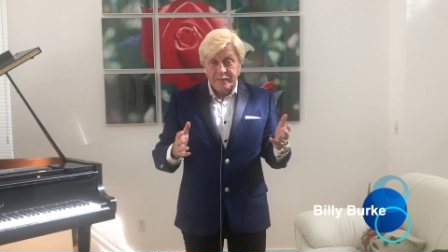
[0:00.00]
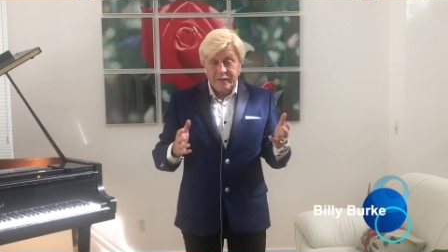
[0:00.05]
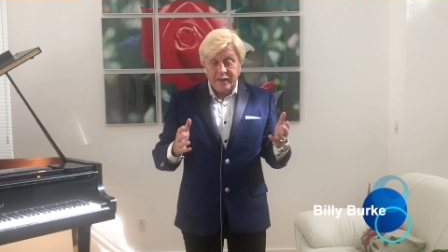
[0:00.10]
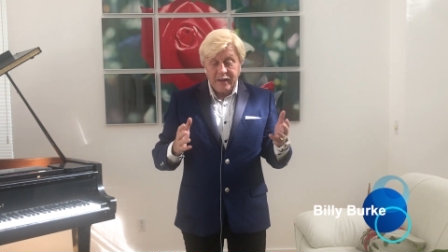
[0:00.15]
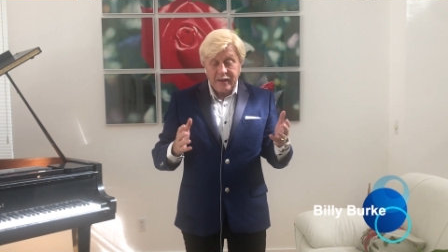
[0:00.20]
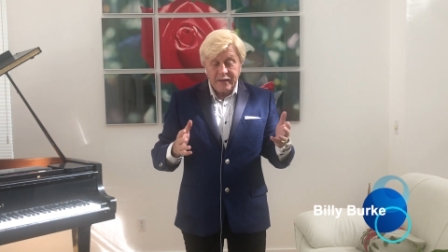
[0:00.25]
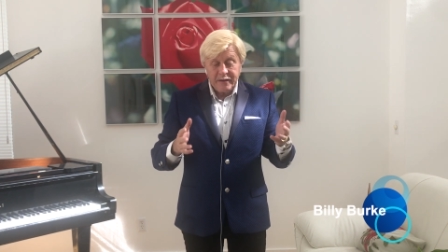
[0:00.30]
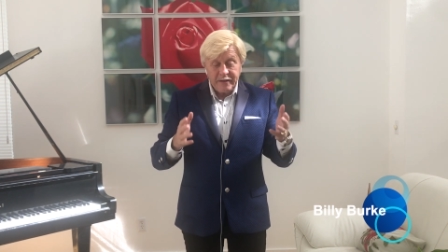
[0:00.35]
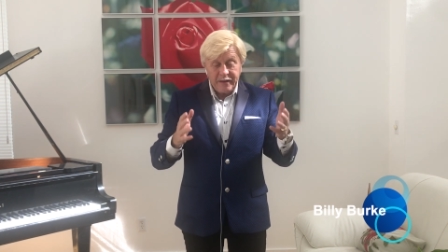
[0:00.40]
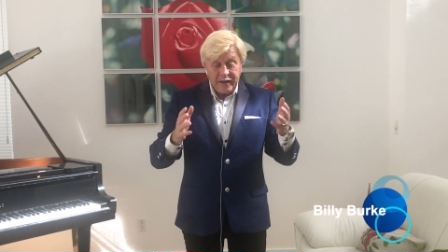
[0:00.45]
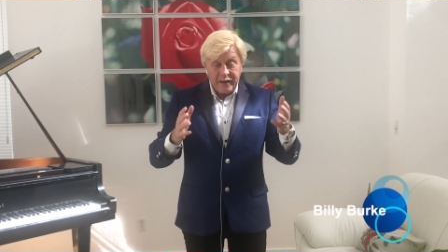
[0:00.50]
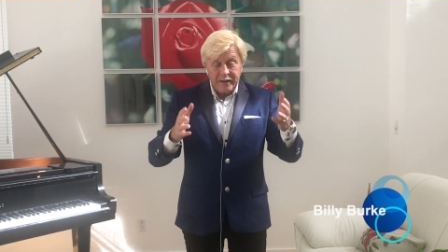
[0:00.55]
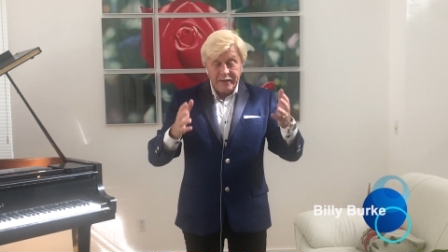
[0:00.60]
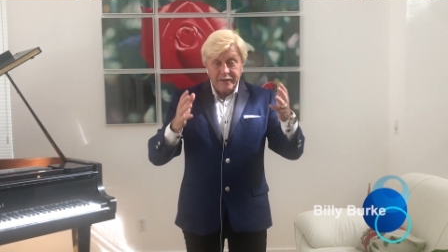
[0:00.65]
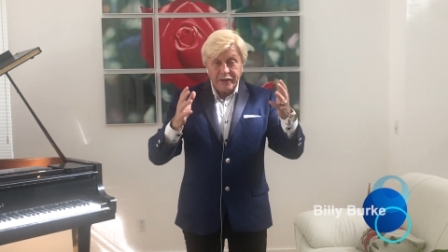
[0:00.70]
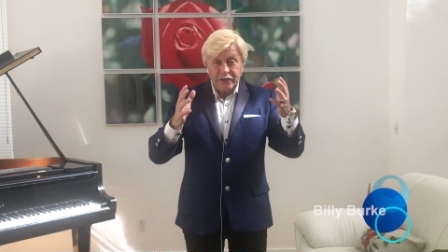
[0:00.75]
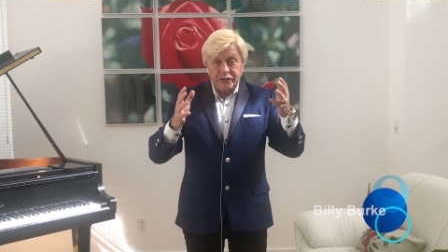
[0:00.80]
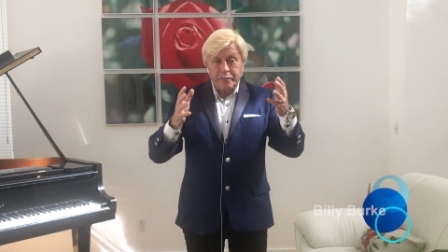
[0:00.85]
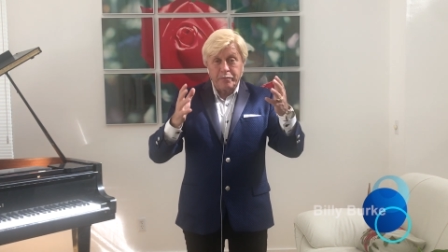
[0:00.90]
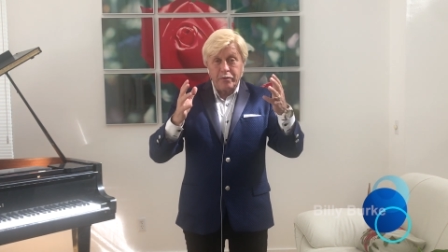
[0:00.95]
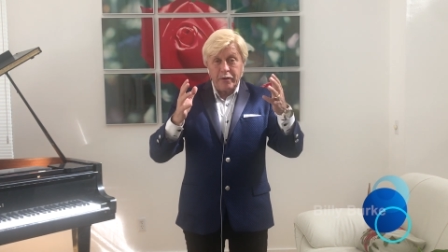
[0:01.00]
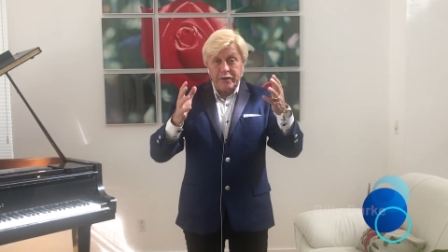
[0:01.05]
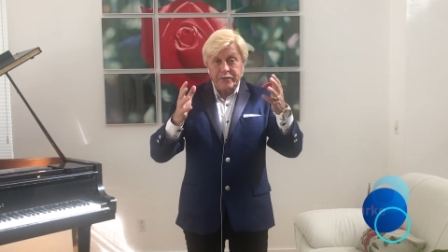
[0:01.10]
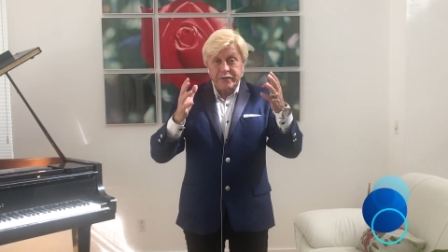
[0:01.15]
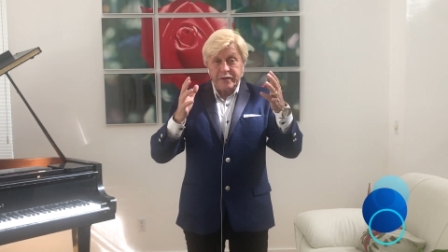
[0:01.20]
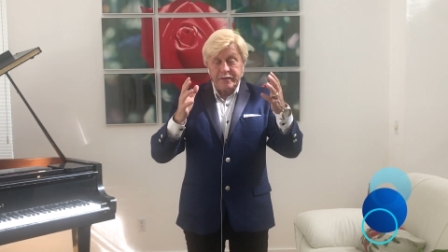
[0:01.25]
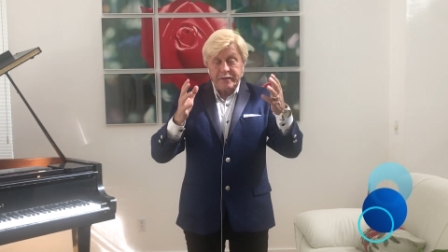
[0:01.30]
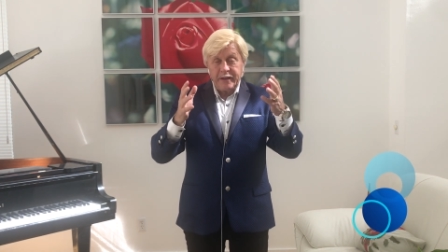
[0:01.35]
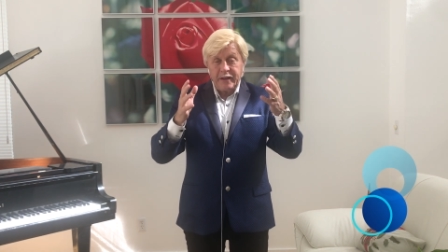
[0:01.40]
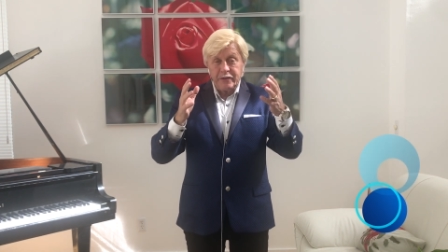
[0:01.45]
in this
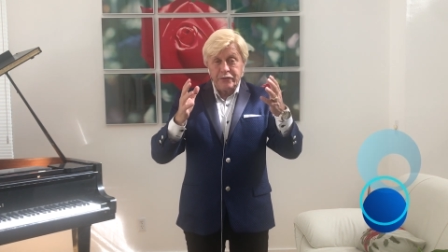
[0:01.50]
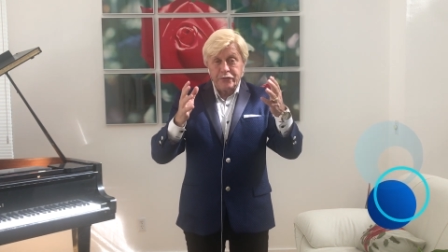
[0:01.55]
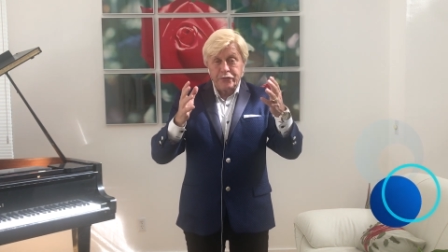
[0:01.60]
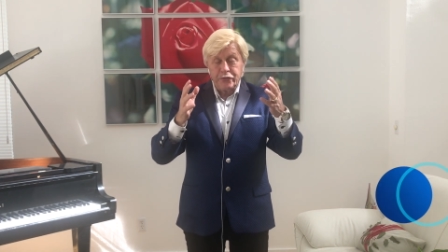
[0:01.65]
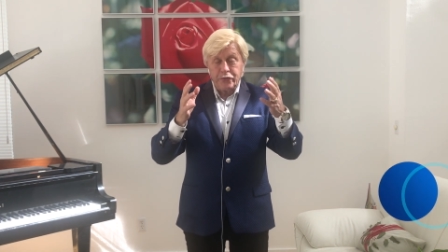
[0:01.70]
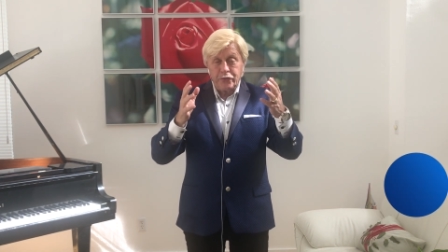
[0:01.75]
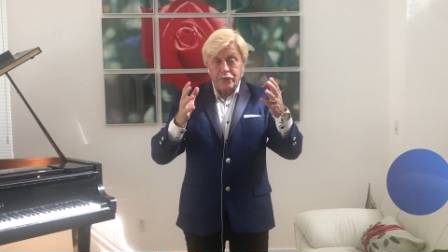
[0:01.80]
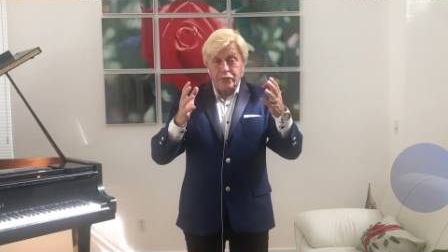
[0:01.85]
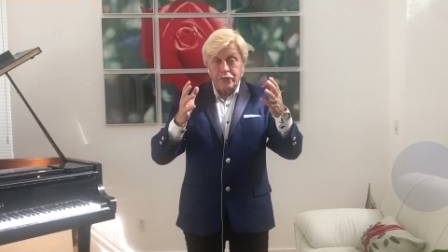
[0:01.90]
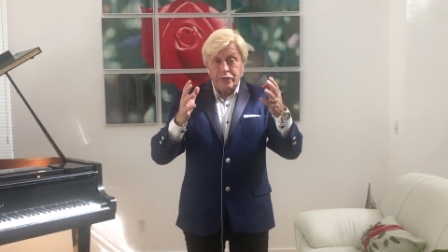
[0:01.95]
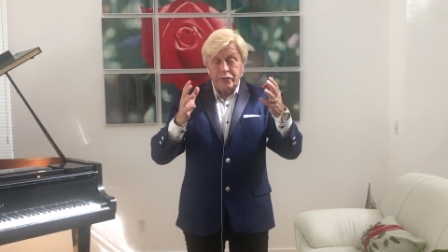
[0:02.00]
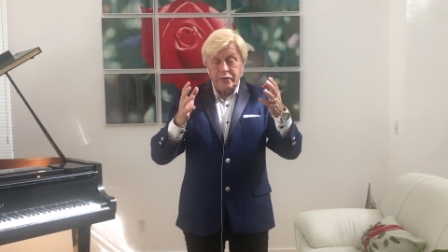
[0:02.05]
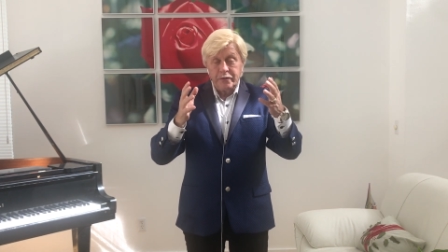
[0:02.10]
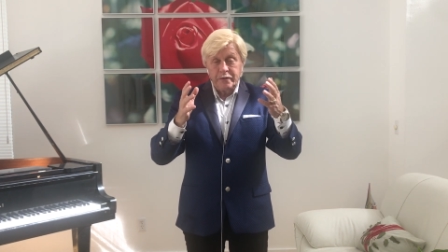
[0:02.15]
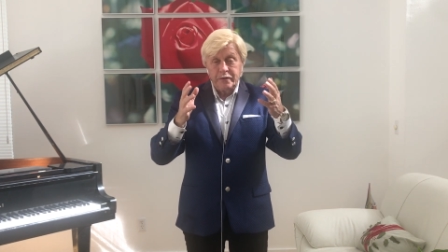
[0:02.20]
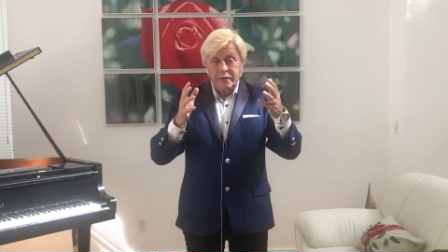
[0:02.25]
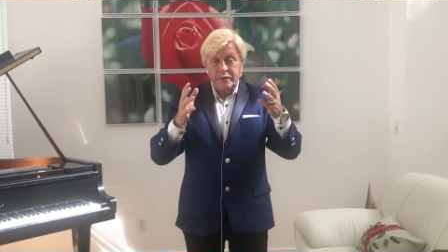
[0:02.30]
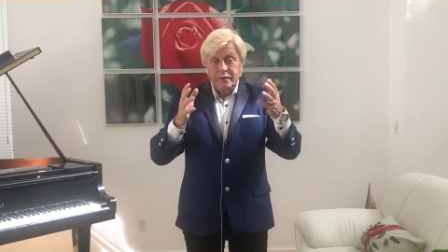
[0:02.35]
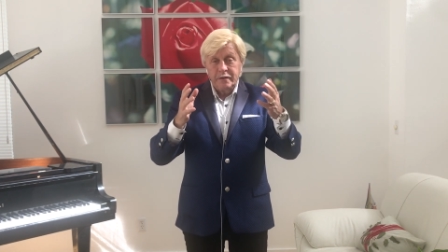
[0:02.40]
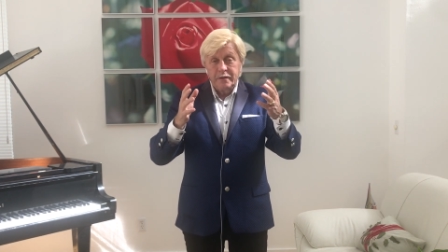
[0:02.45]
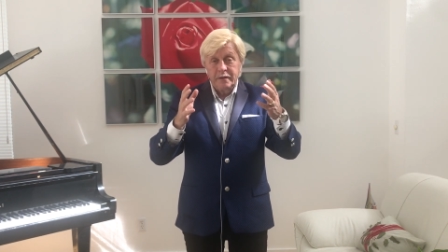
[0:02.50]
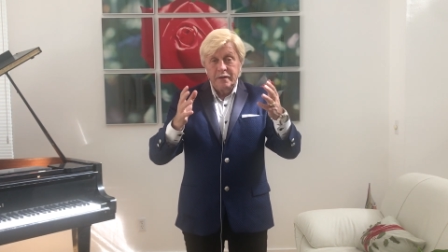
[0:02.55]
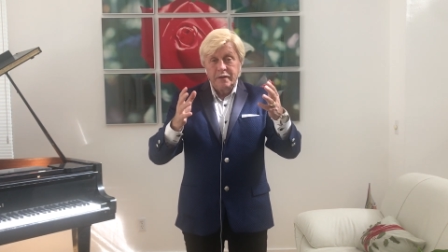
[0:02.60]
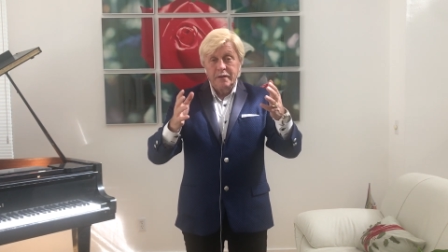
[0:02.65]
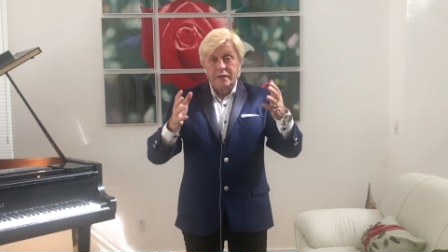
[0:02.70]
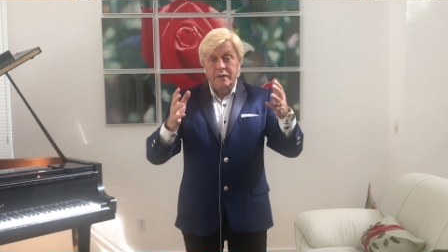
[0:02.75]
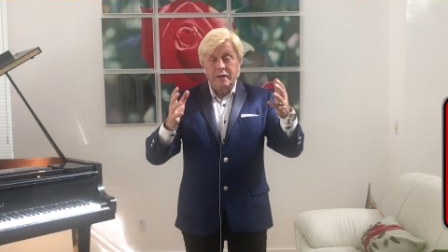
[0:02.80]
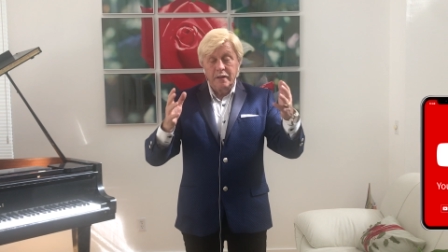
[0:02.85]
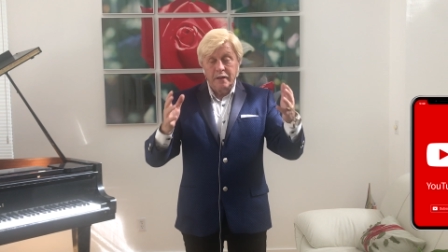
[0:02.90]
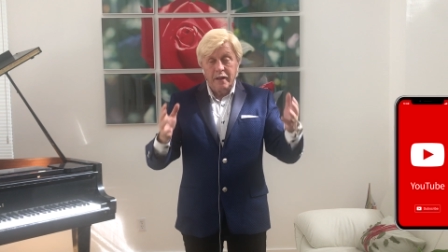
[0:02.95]
presidential
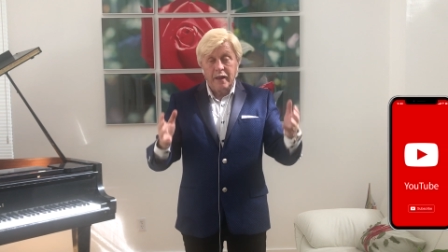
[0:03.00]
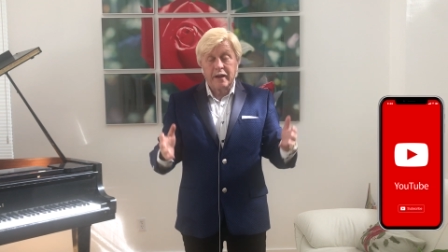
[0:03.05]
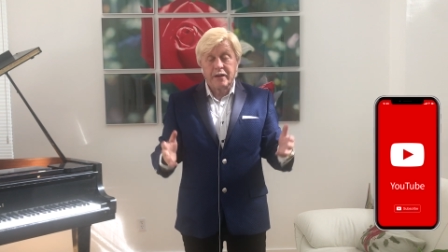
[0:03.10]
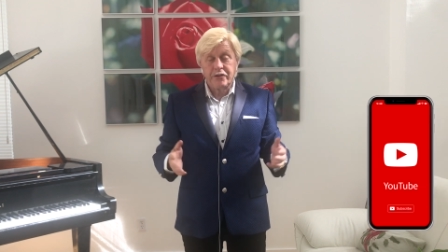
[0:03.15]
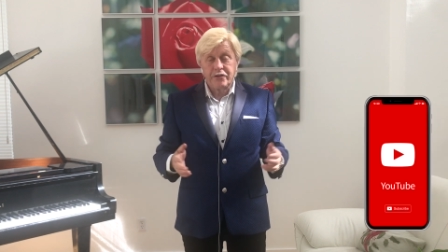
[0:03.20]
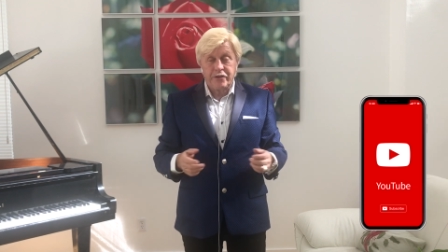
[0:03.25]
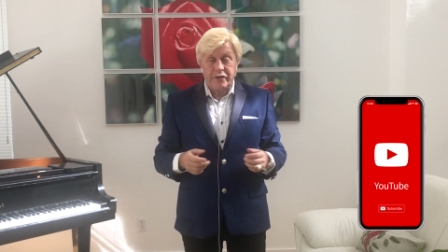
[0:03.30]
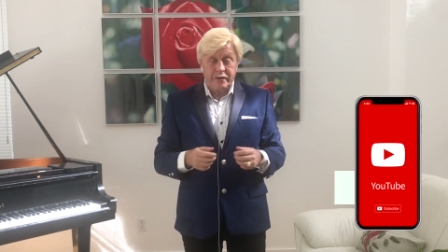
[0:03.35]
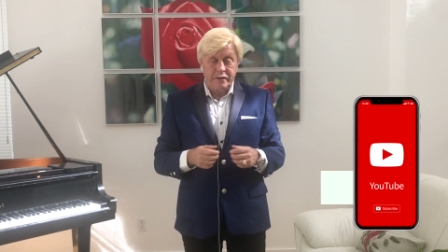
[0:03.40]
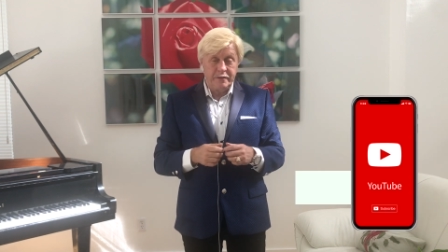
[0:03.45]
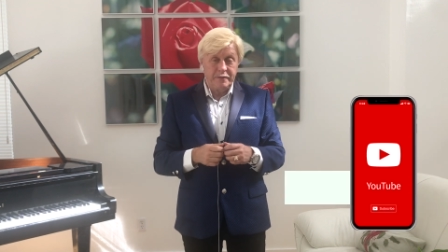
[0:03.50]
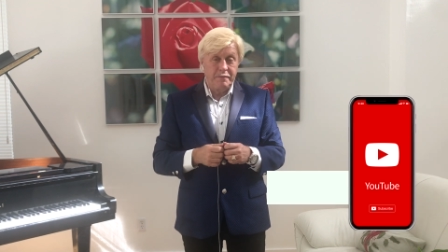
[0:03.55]
election?